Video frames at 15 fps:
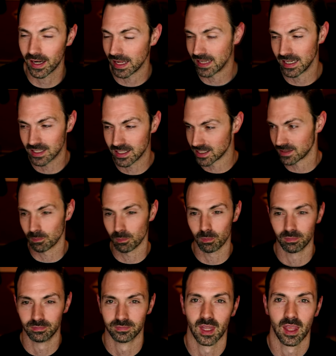I need to just
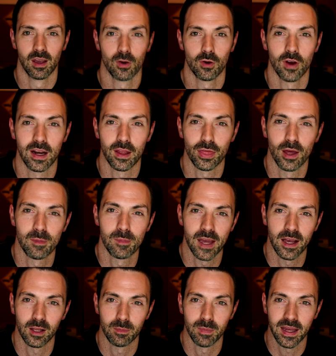create a
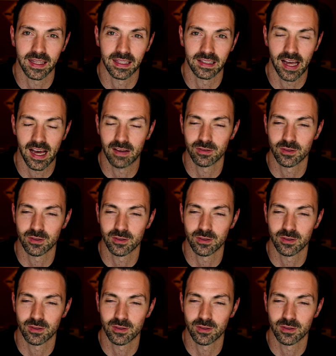thumbnail and make it live,